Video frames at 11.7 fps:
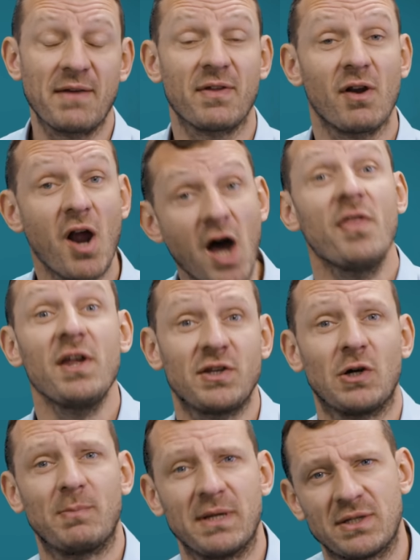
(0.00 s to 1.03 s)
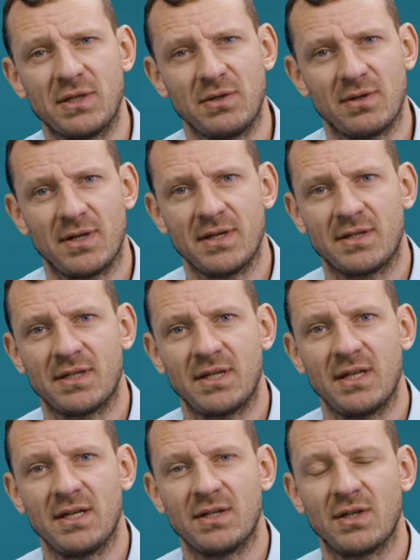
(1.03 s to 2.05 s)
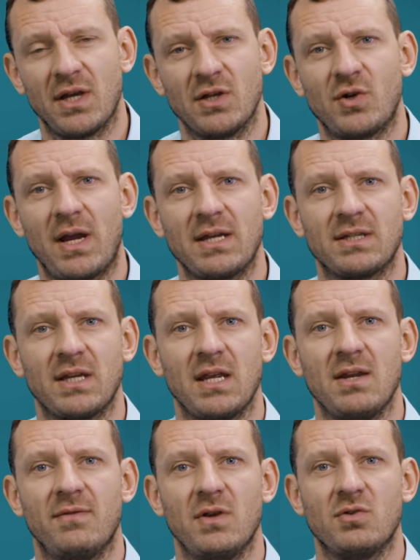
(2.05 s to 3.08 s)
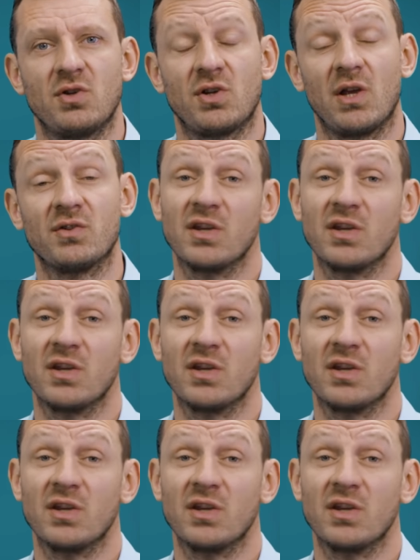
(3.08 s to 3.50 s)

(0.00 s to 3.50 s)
If there are other topics that you'd like to see us address in future shows,